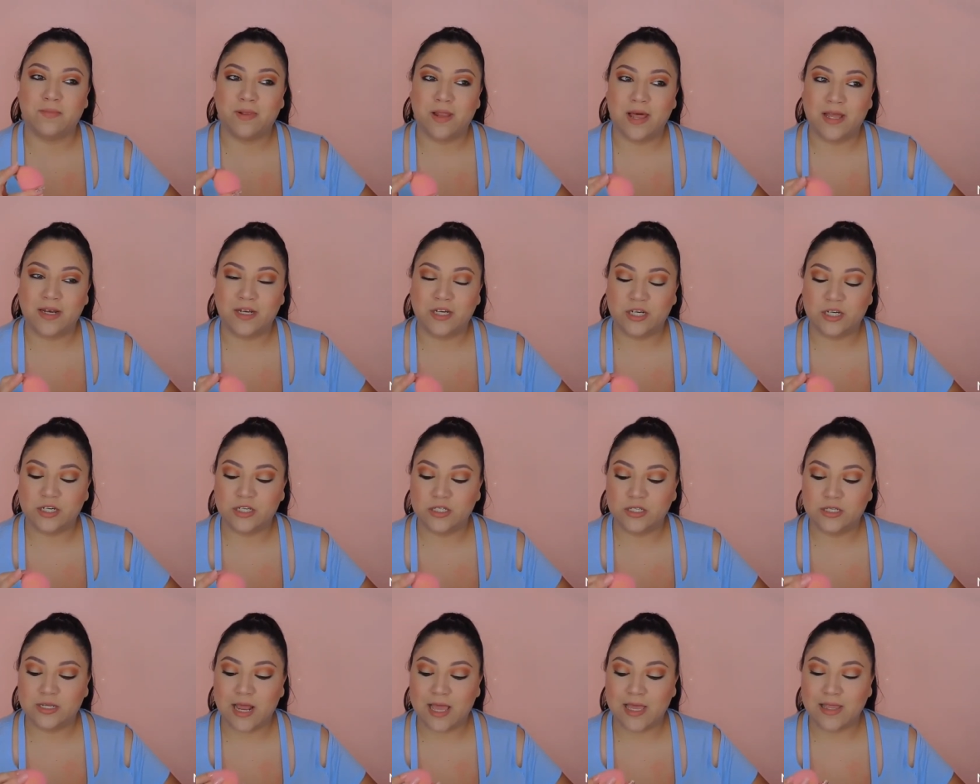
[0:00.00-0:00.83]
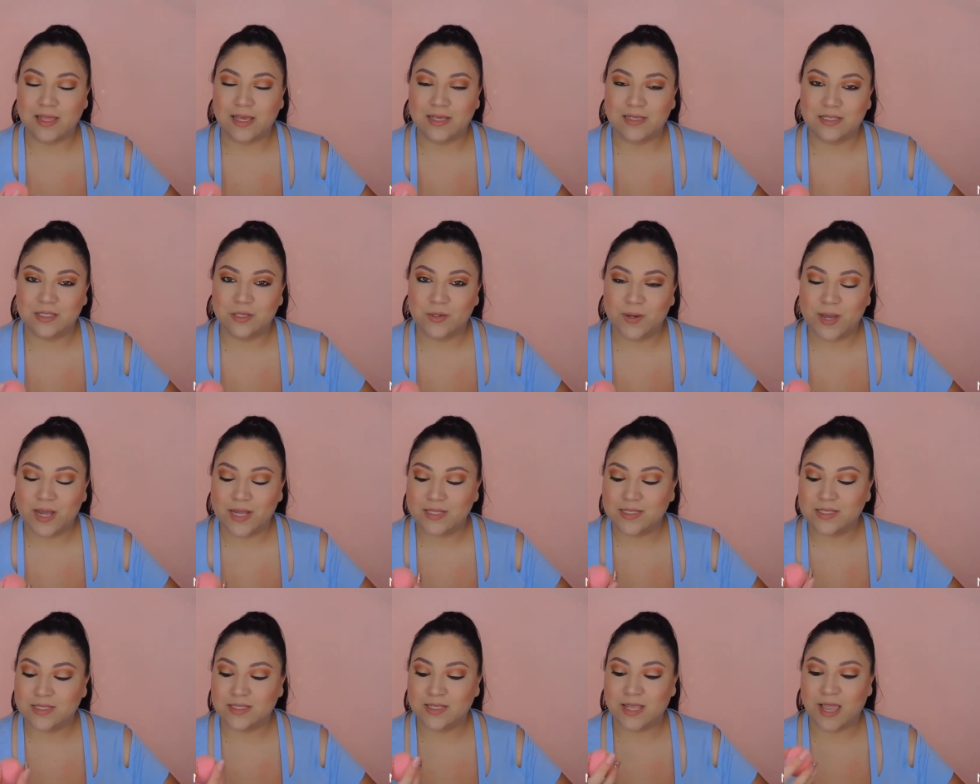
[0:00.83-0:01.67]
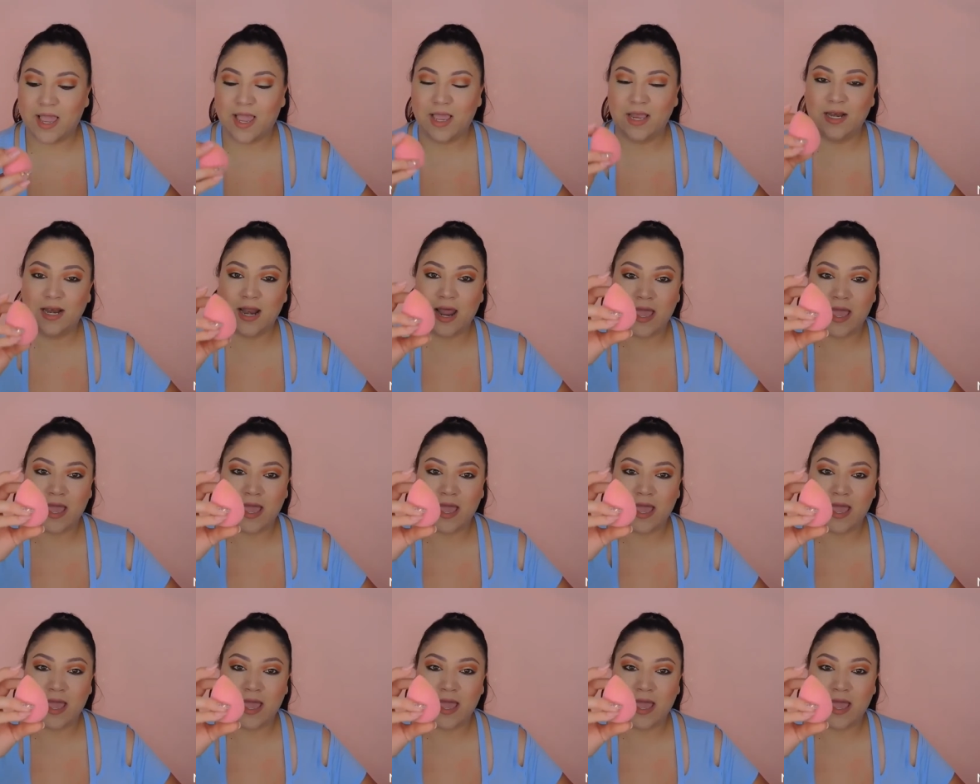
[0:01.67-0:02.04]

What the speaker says: blenders, like, they still get stained.